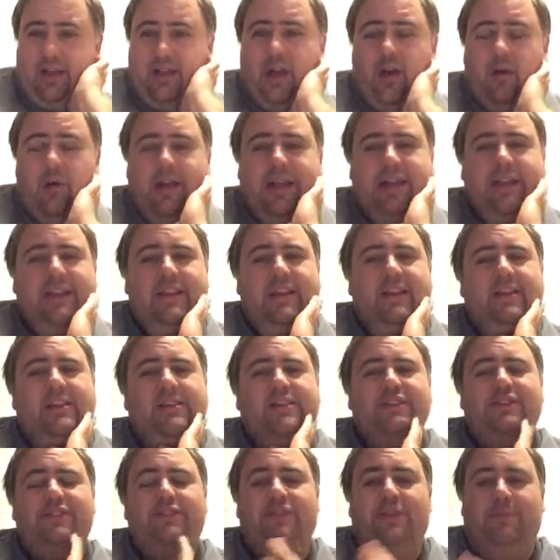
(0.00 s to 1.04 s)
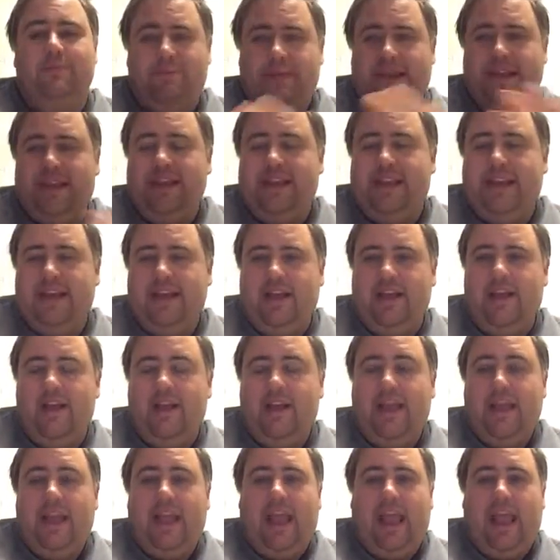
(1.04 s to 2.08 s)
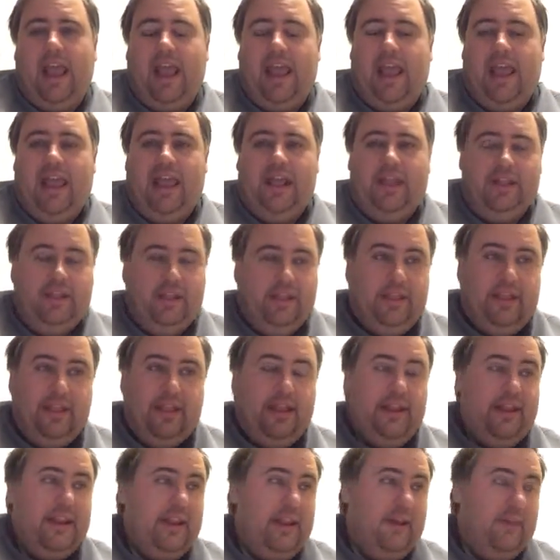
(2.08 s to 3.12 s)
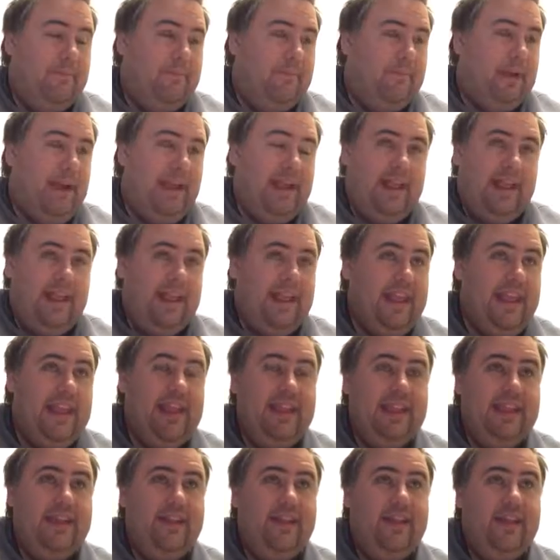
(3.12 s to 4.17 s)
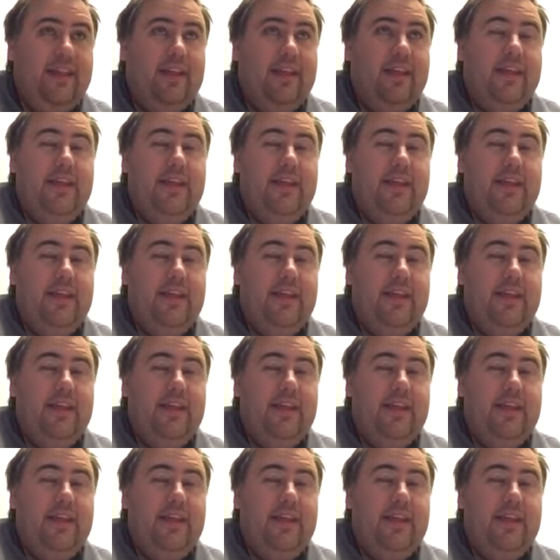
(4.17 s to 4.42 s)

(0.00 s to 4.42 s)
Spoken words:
going to the media, and it ended up kind of hitting